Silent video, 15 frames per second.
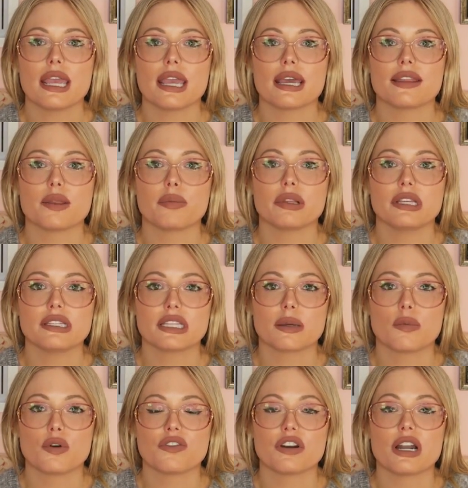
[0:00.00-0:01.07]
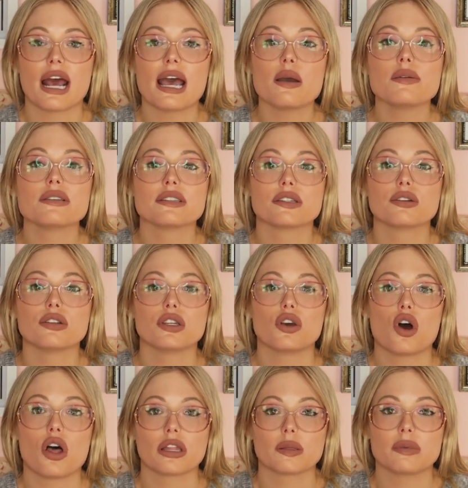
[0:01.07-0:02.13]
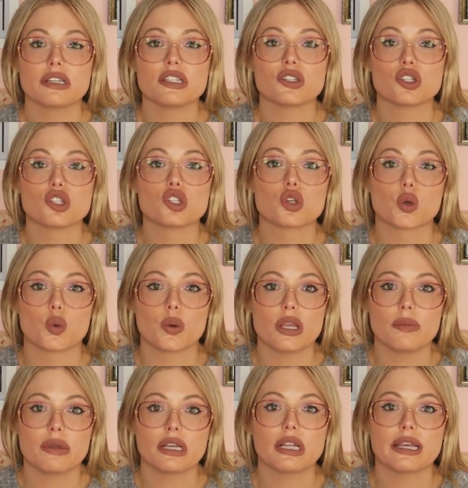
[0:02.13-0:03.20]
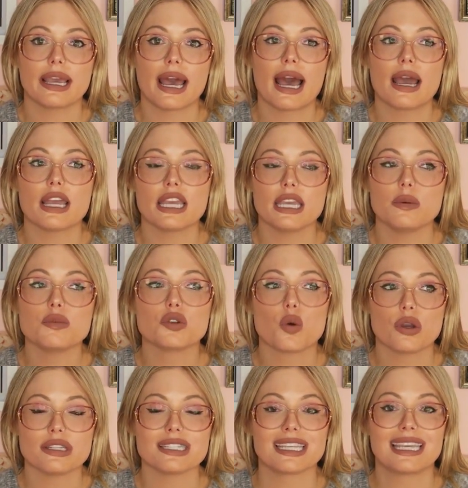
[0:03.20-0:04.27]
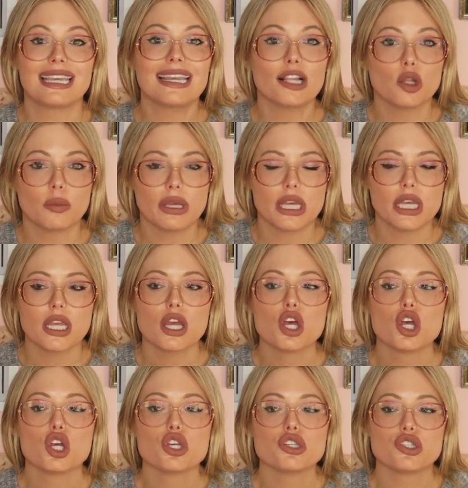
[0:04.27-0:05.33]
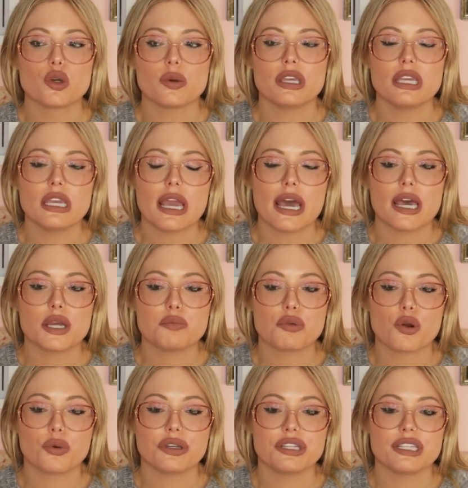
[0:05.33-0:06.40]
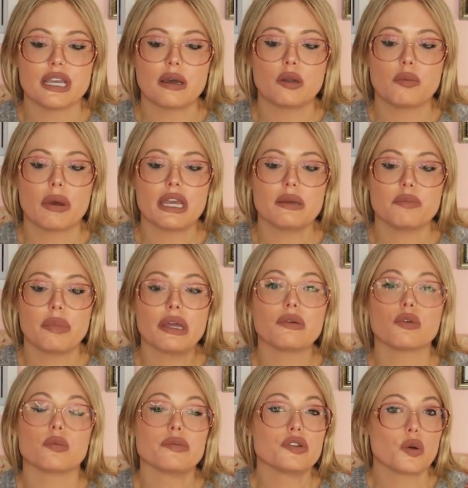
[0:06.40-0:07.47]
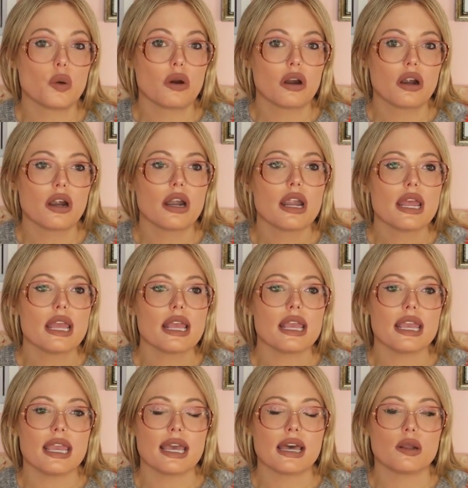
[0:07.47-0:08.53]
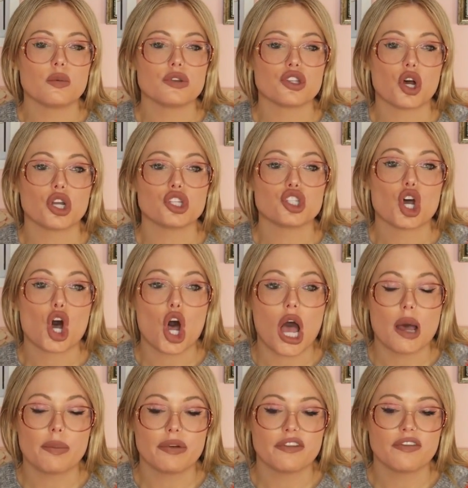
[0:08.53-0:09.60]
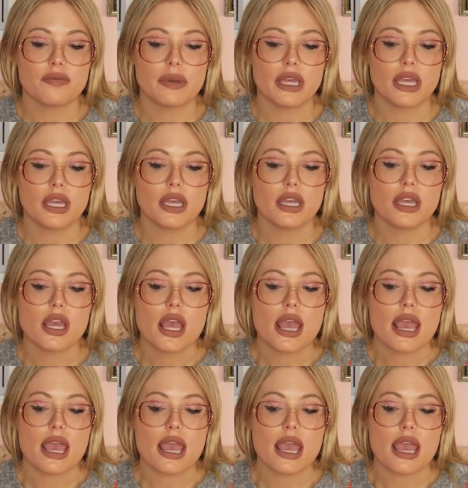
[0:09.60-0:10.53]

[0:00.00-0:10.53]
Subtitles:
and the police come over, and I was literally calling the police screaming. Like, he was going to kill me. So he had broken down my bedroom door and was on top of me